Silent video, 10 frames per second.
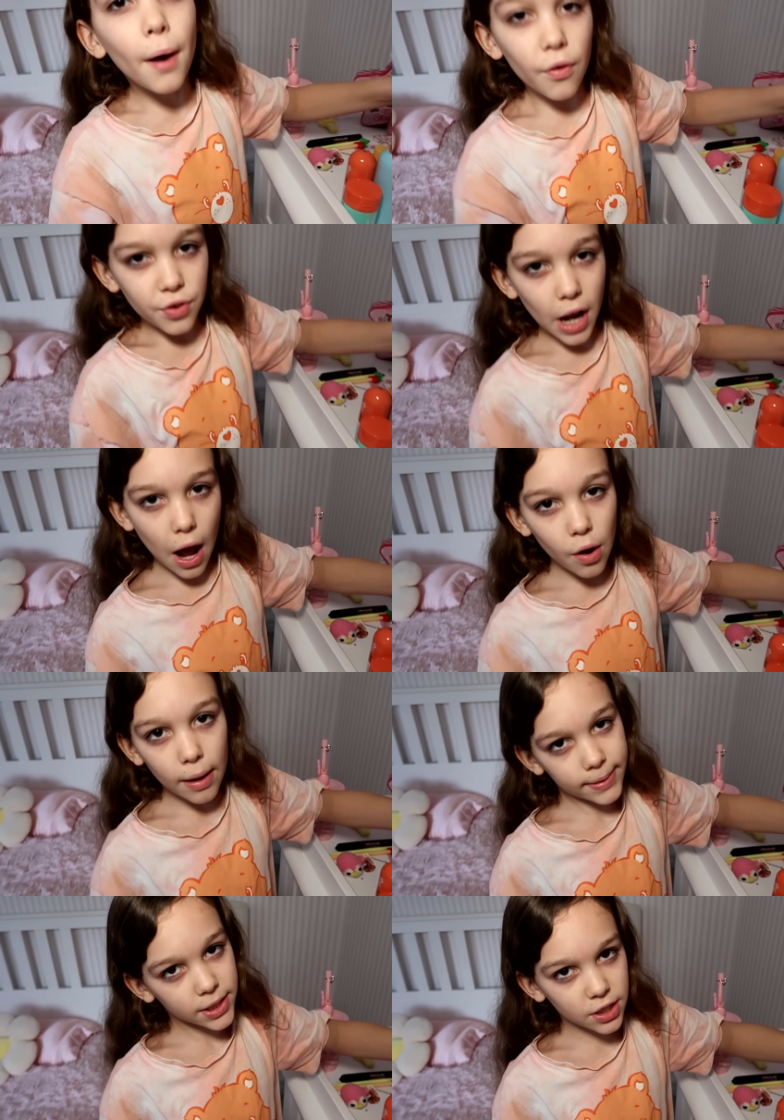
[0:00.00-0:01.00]
But for now,
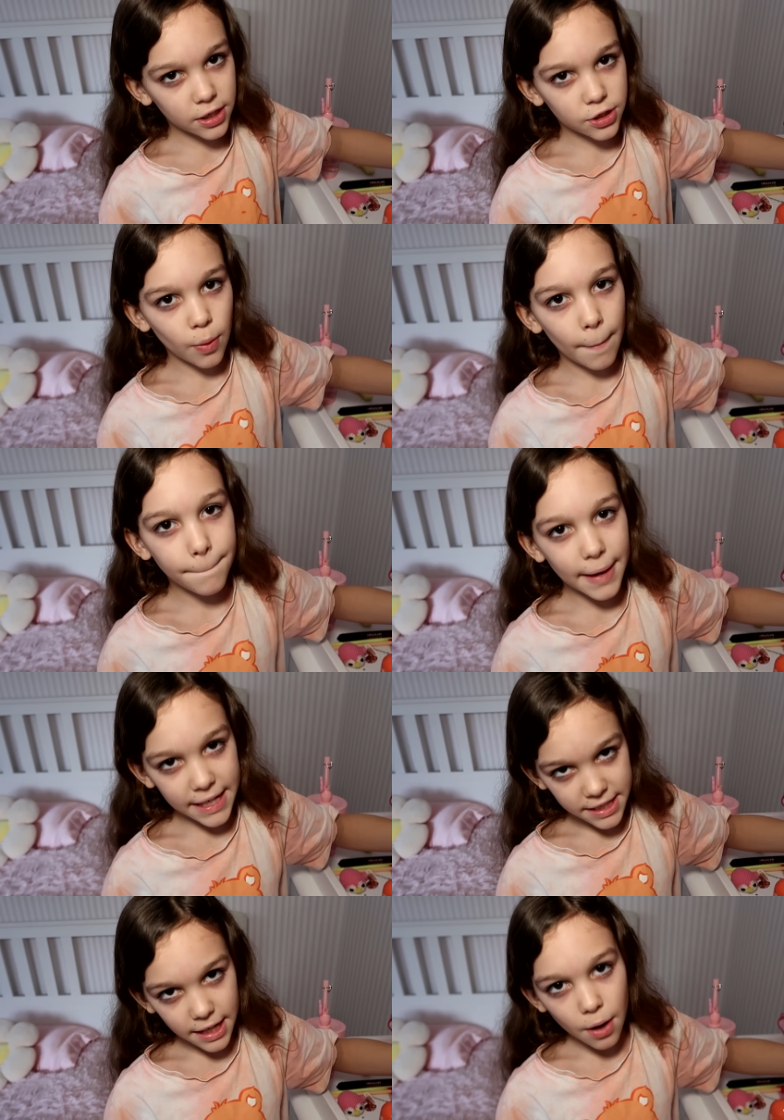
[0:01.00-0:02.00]
I'm just going to do a
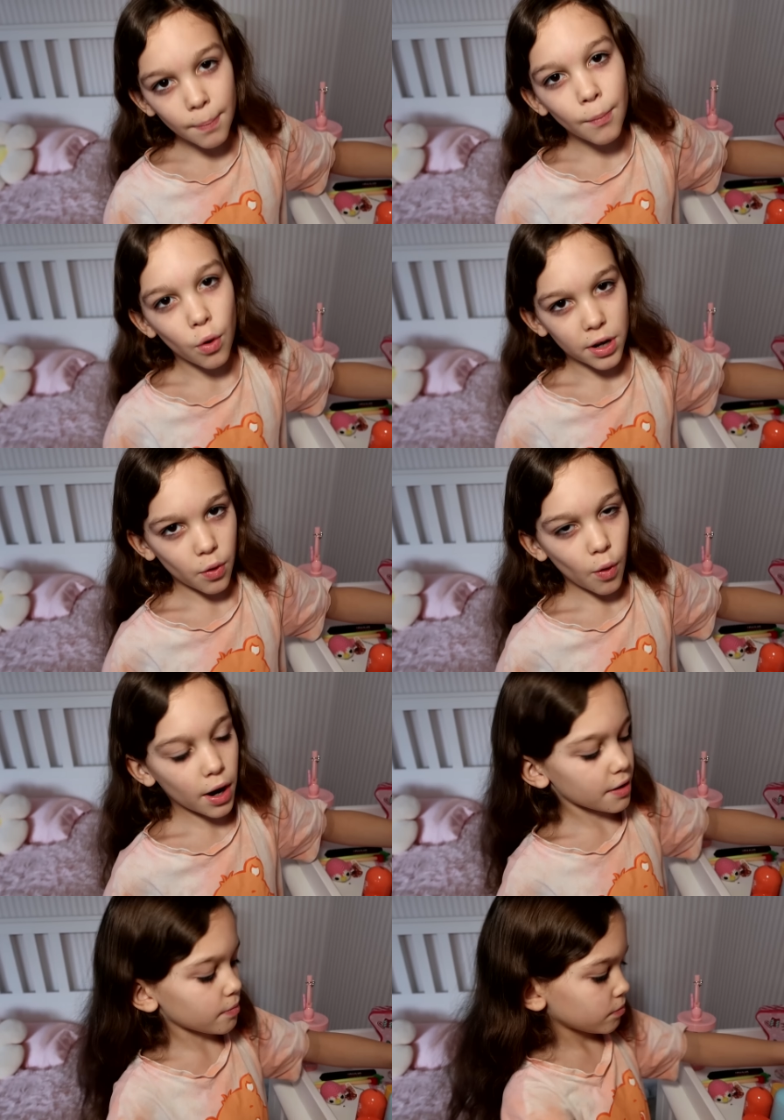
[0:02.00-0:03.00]
basic morning
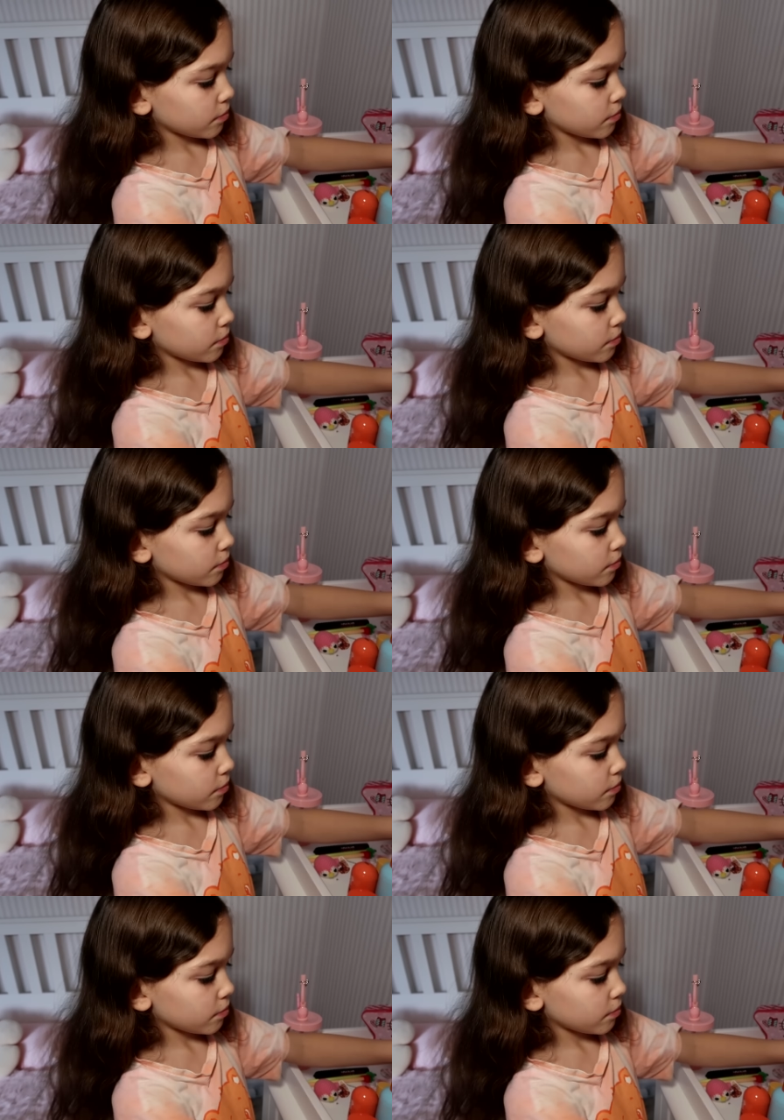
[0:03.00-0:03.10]
one.